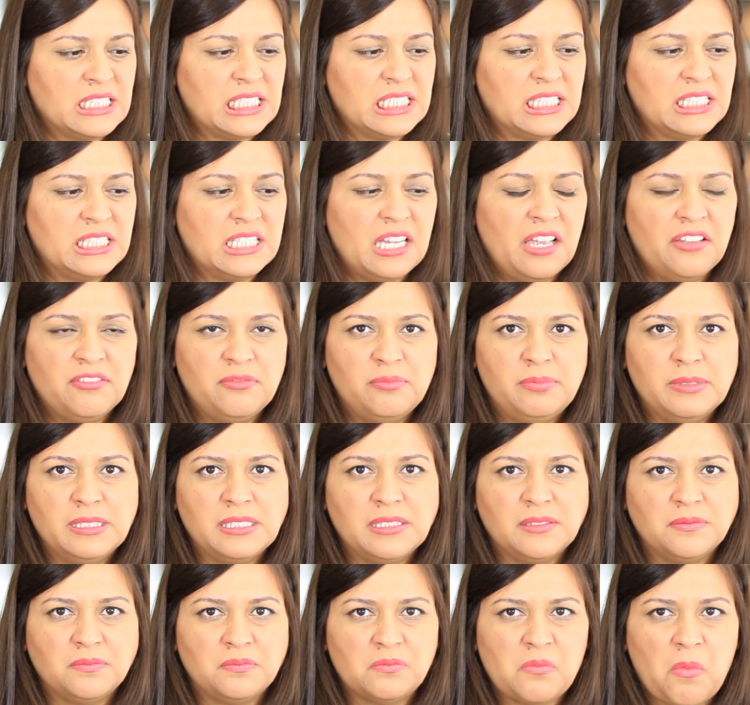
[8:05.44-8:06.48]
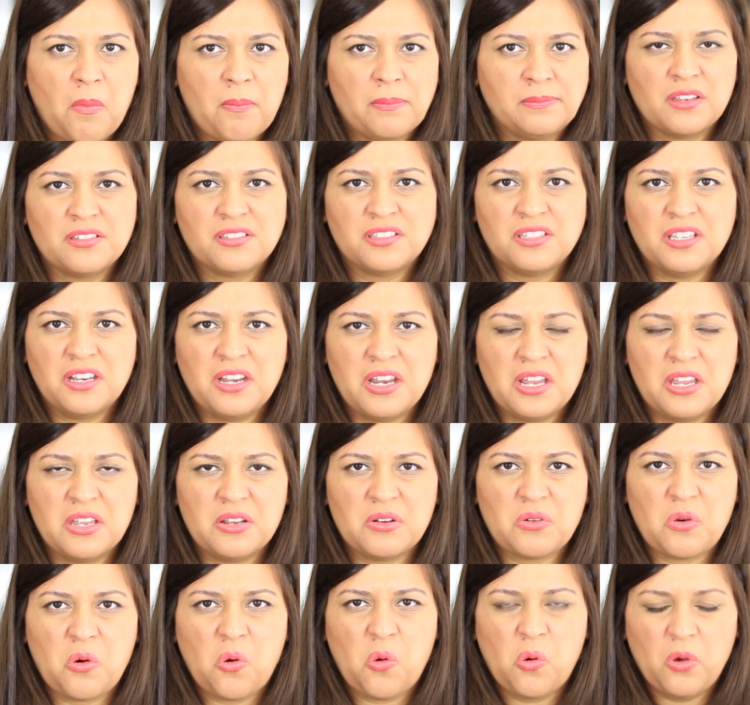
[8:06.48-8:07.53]
Like they've been sitting
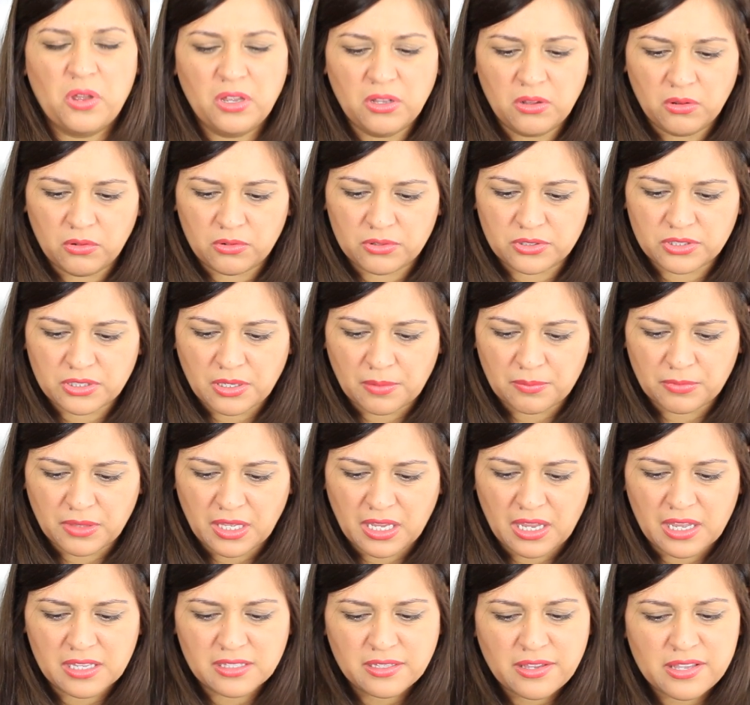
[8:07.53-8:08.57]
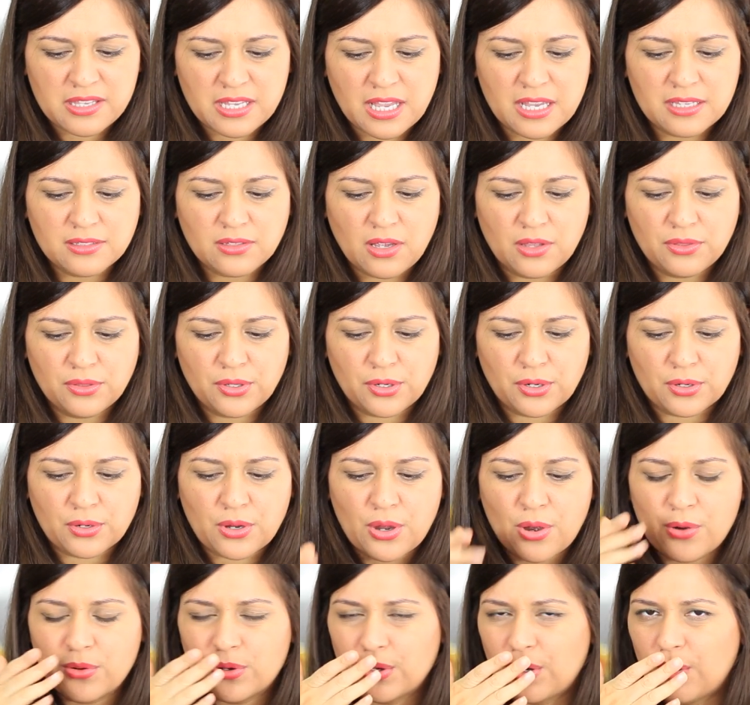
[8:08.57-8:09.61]
in oil or something. It says on there
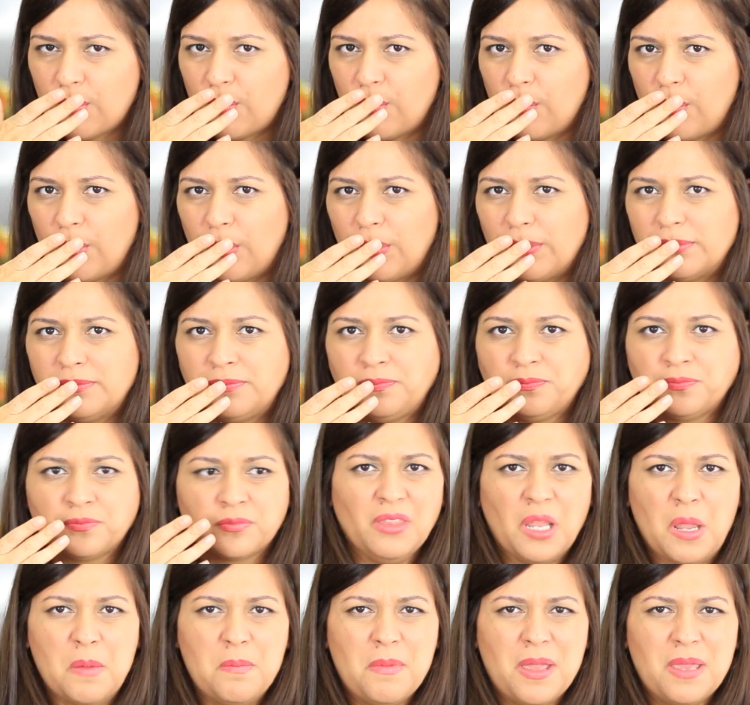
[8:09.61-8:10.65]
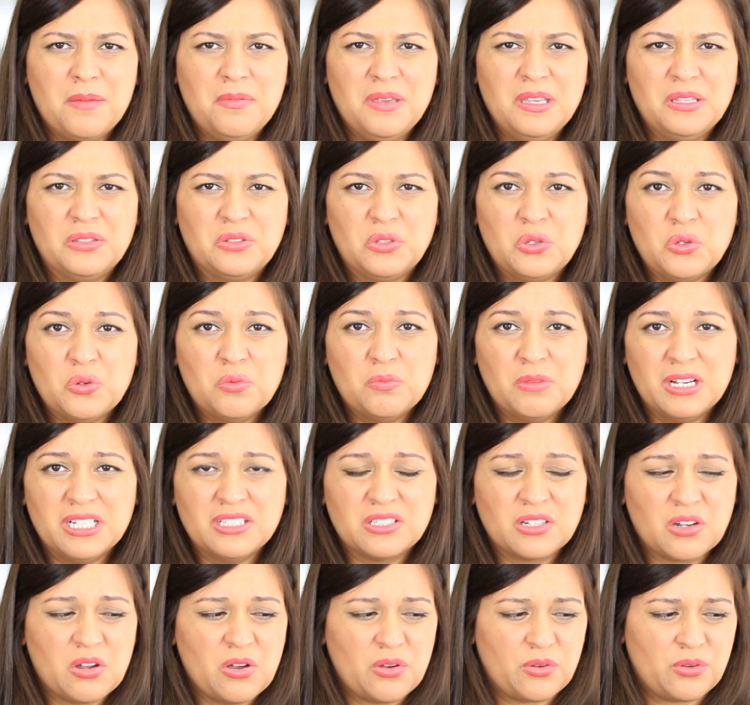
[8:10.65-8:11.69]
coconut oil. Maybe too
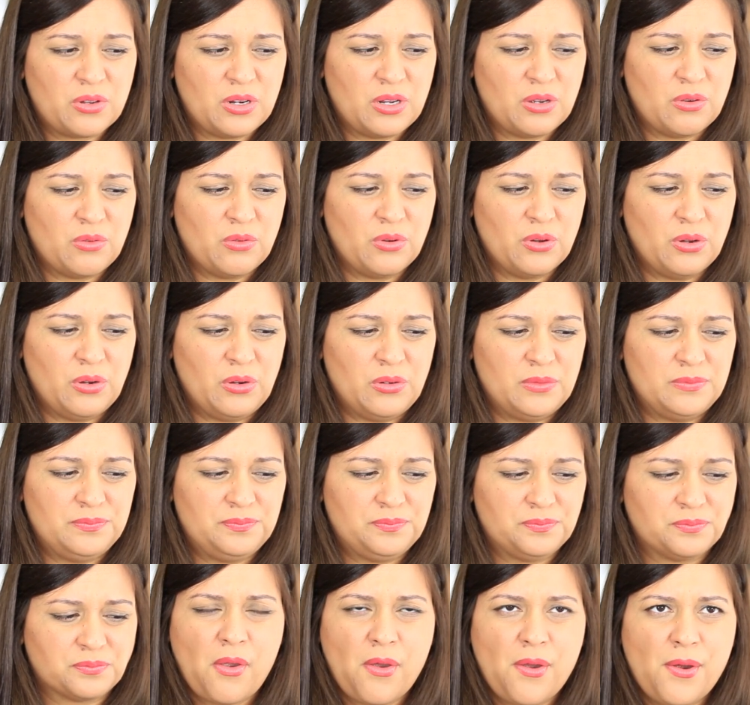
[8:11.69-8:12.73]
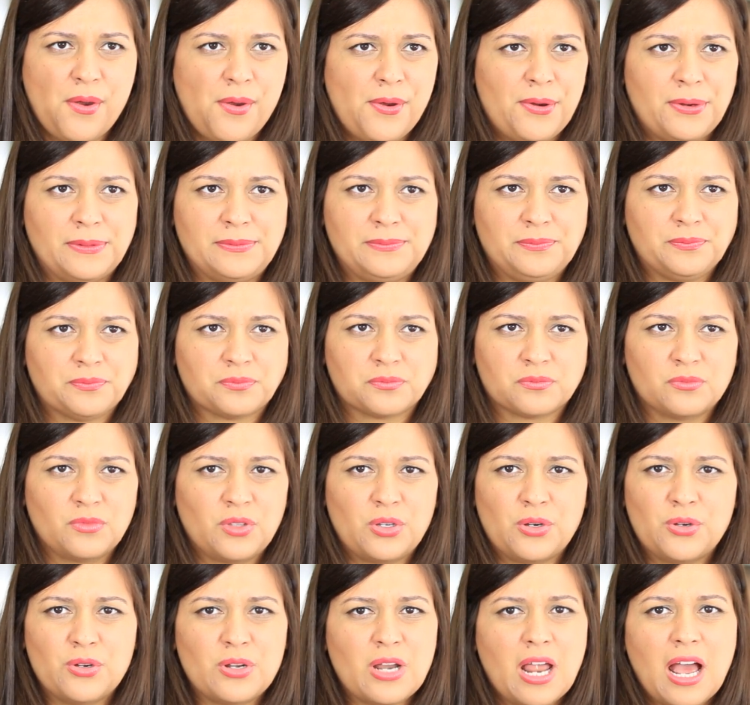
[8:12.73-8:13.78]
much coconut oil. Oh,
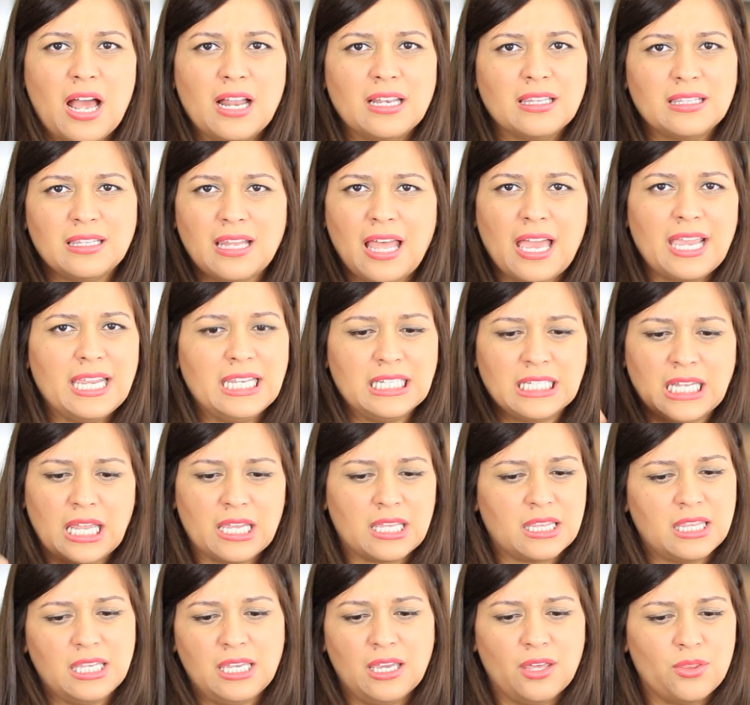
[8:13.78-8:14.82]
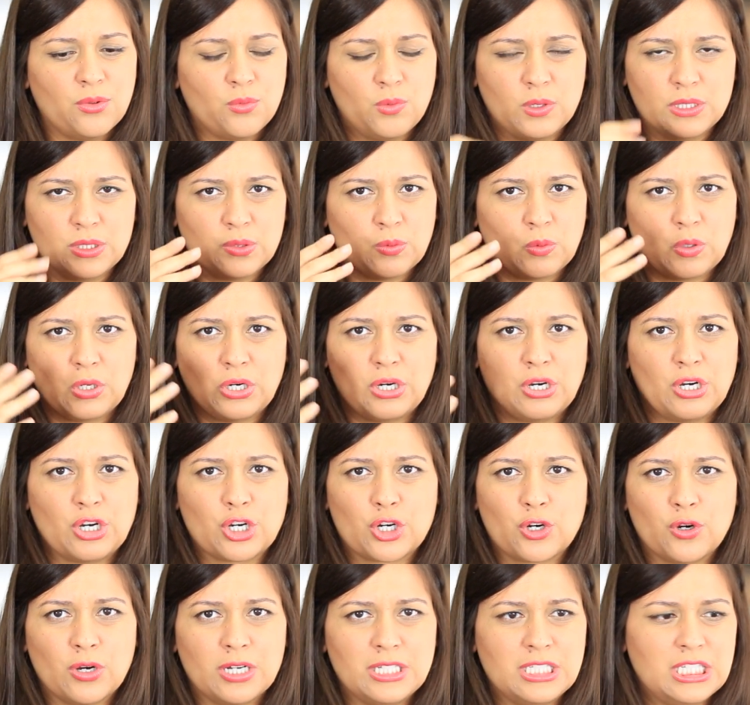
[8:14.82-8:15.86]
they're not light like the other ones were,
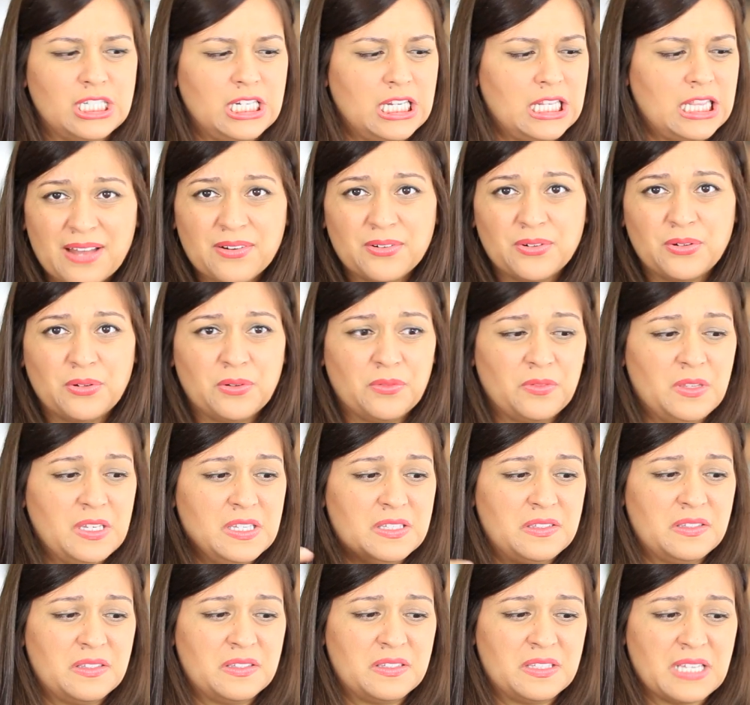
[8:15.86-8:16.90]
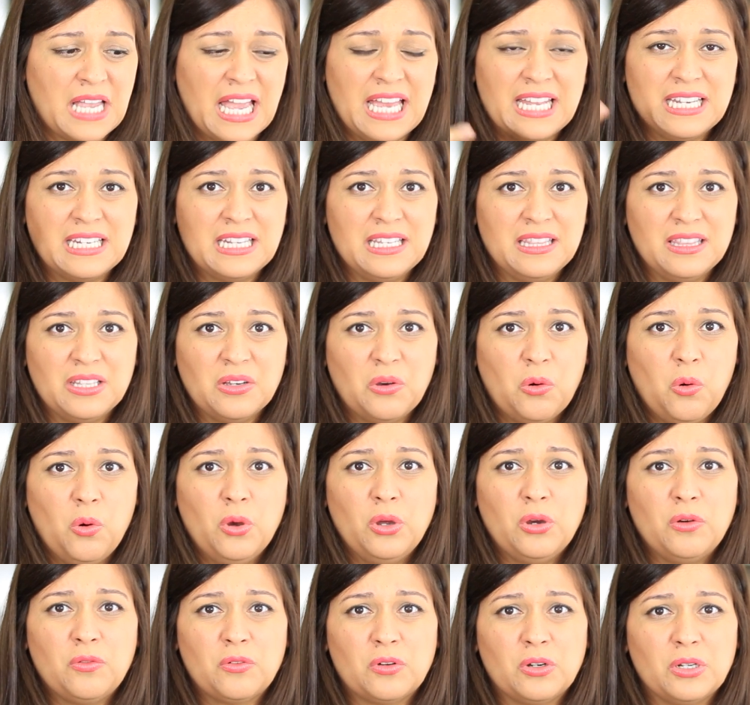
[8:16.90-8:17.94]
or crunchy. I don't know if these sat in the
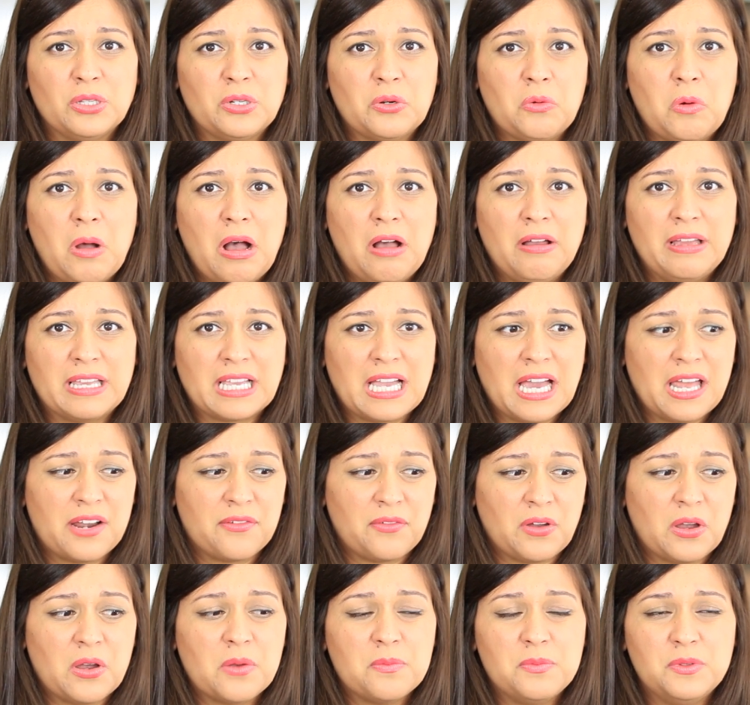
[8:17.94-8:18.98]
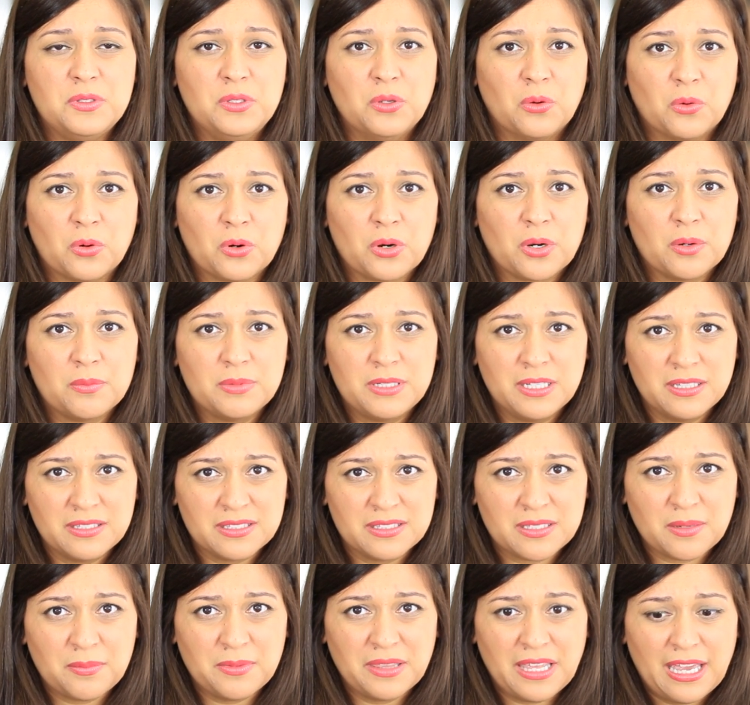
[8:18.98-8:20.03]
oil for a little while and kind of absorbed
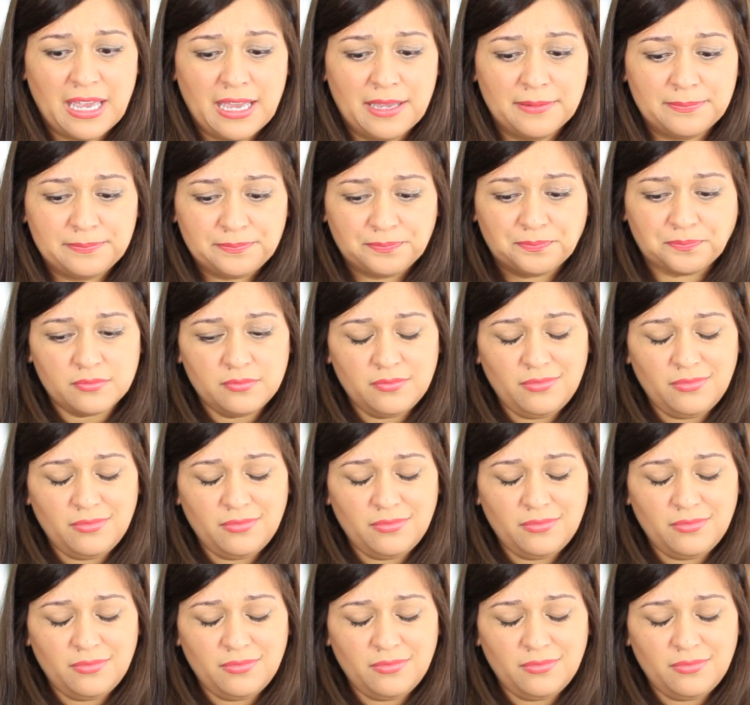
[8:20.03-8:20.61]
some of that.